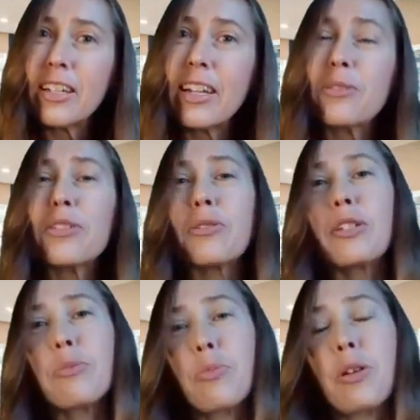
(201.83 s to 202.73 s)
And I was so
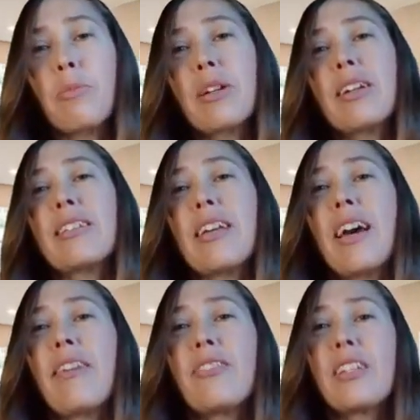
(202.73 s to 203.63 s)
disappointed because
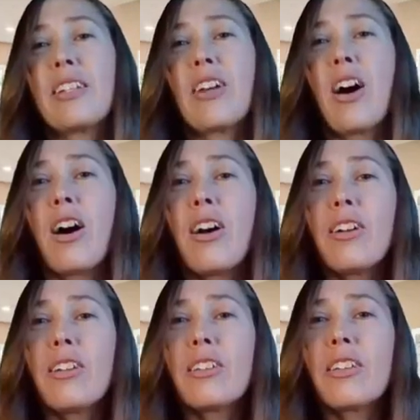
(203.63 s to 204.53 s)
I've seen
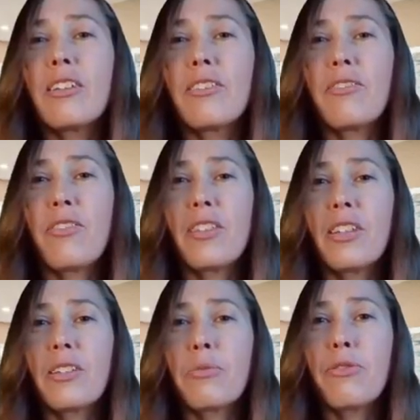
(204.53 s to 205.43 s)
all of
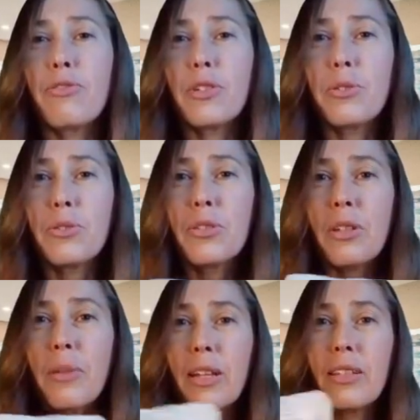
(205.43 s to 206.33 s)
the reviews
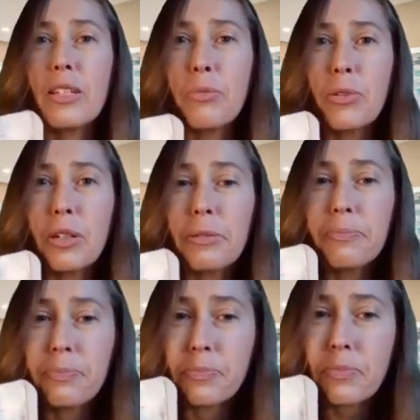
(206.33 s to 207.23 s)
about this book.
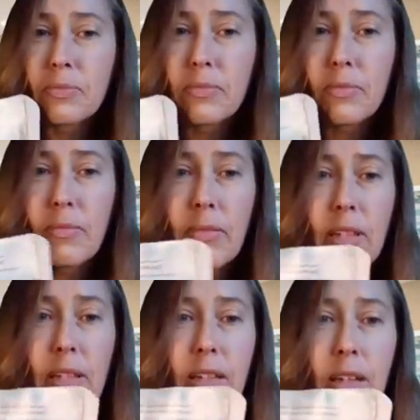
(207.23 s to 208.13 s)

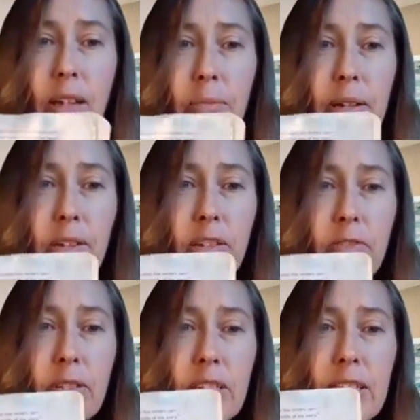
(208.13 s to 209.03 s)
I don't know
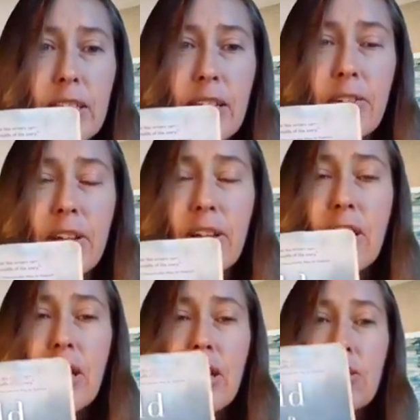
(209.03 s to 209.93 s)
if the kids, there we go.
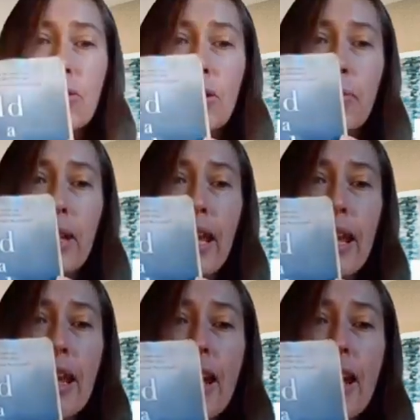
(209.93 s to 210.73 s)
Sold on a Monday.